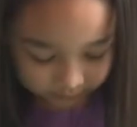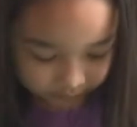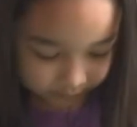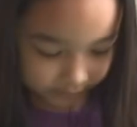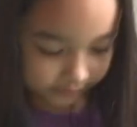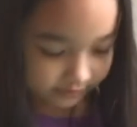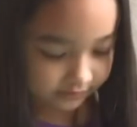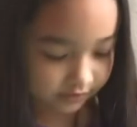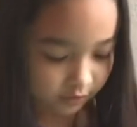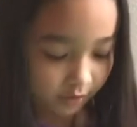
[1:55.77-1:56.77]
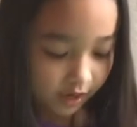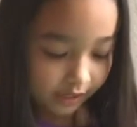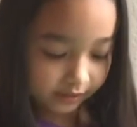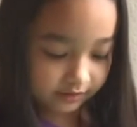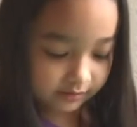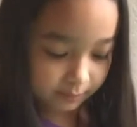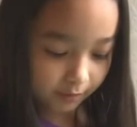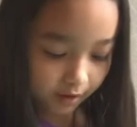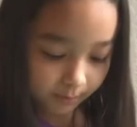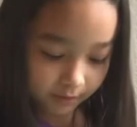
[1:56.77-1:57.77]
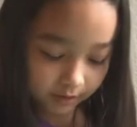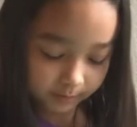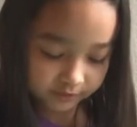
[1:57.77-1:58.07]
And so I got some pom-poms